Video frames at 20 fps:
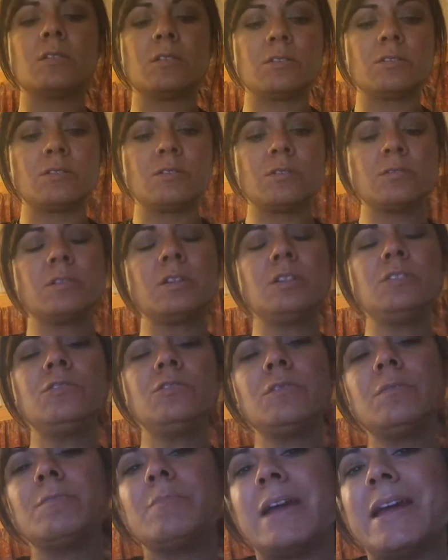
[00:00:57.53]
So can
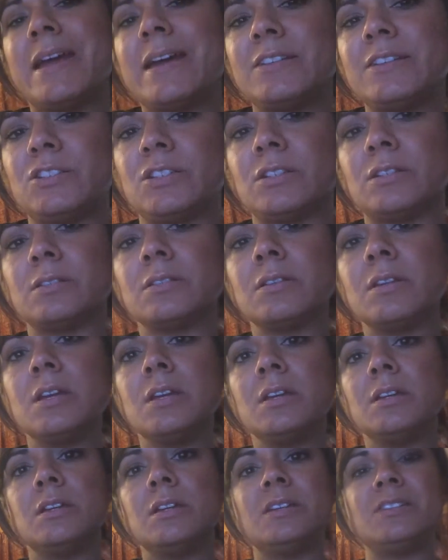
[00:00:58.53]
you imagine
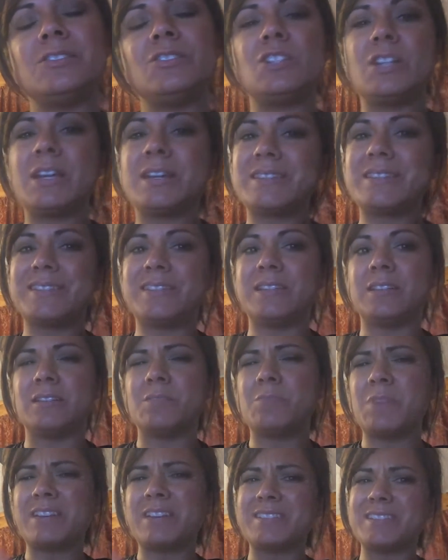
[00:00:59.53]
ingesting
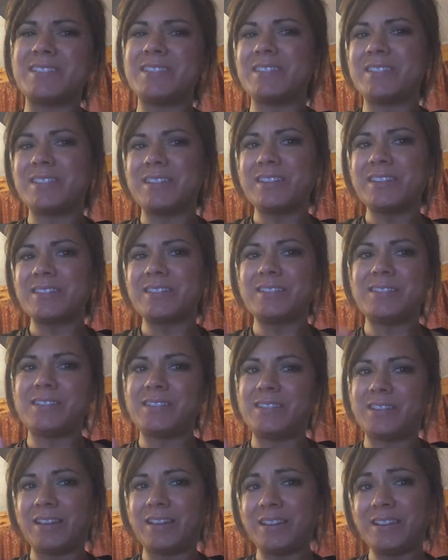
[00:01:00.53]
about 6 to
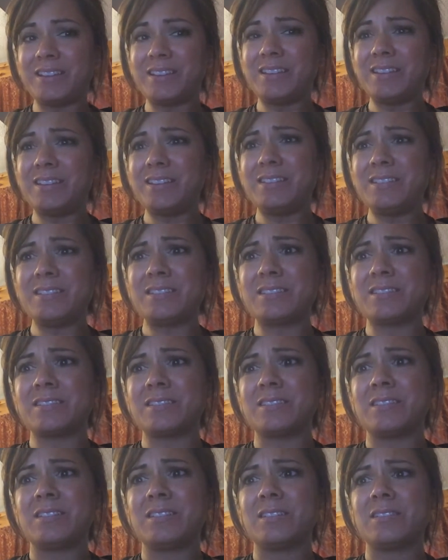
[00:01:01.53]
10 of these
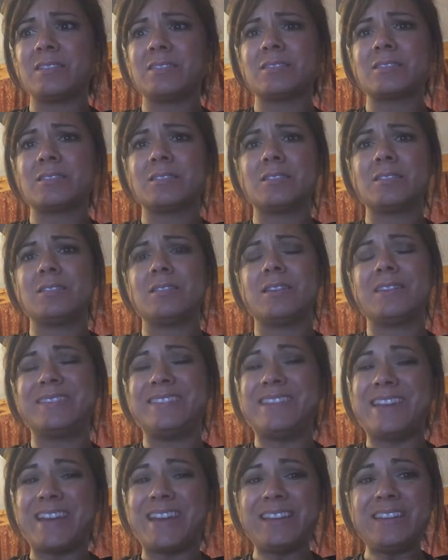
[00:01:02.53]
a
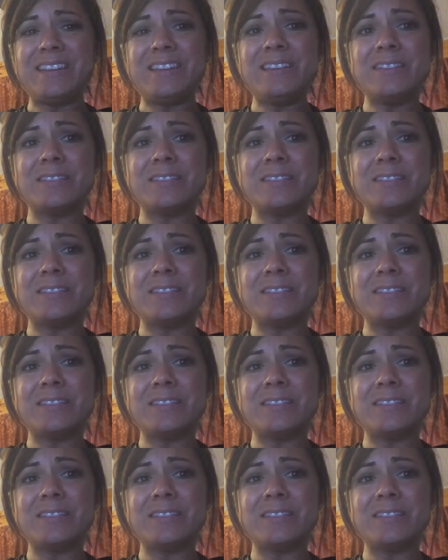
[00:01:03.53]
day